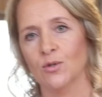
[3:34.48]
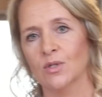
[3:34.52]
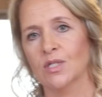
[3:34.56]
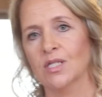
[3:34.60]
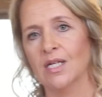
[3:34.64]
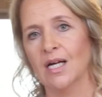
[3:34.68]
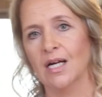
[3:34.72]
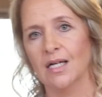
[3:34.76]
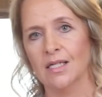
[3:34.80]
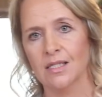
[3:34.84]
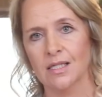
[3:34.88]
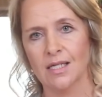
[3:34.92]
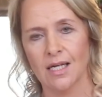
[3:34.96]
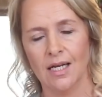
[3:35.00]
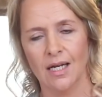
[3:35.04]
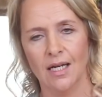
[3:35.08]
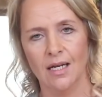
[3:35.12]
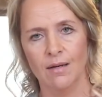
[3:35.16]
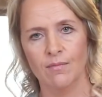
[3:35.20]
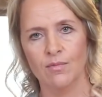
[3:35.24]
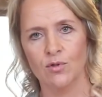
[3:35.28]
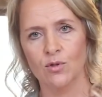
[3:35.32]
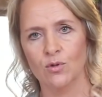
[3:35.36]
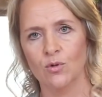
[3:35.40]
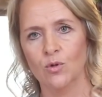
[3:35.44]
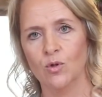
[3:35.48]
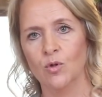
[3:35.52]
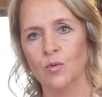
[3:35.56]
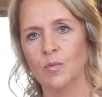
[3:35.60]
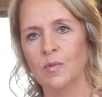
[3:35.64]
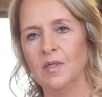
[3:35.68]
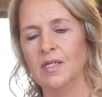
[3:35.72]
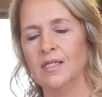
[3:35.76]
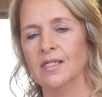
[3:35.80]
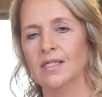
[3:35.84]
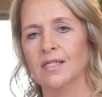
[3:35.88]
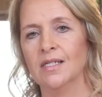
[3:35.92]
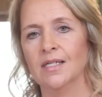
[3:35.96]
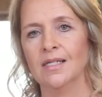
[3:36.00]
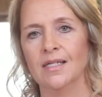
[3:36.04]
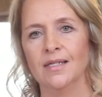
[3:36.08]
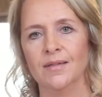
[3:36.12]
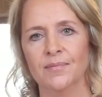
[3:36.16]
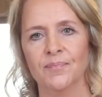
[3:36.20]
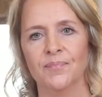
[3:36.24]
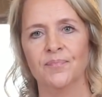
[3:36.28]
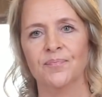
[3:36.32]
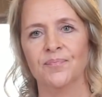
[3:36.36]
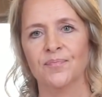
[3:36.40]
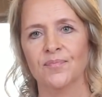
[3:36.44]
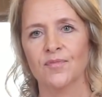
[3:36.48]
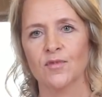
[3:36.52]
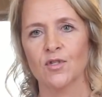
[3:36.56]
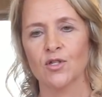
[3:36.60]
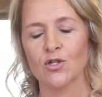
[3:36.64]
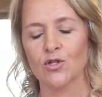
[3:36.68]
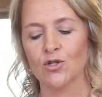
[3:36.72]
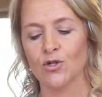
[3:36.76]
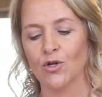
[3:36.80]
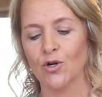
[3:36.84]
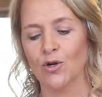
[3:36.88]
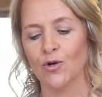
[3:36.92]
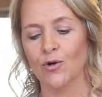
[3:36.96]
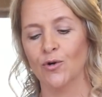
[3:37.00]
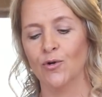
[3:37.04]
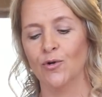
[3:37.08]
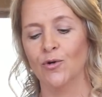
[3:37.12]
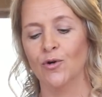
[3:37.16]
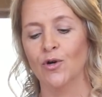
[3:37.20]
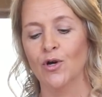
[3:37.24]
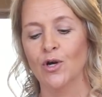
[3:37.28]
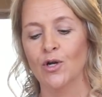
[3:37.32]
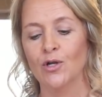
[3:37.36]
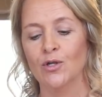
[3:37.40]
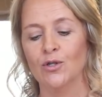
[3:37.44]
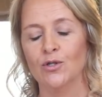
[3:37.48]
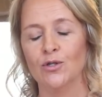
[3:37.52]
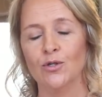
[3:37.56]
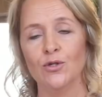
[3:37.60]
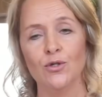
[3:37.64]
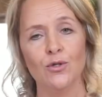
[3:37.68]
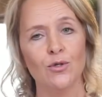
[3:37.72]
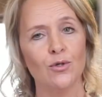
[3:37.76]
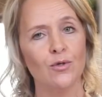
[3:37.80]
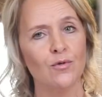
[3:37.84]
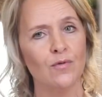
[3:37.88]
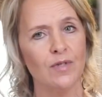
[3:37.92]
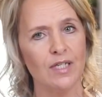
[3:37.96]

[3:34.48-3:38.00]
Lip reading: your cells can absorb easily. So do your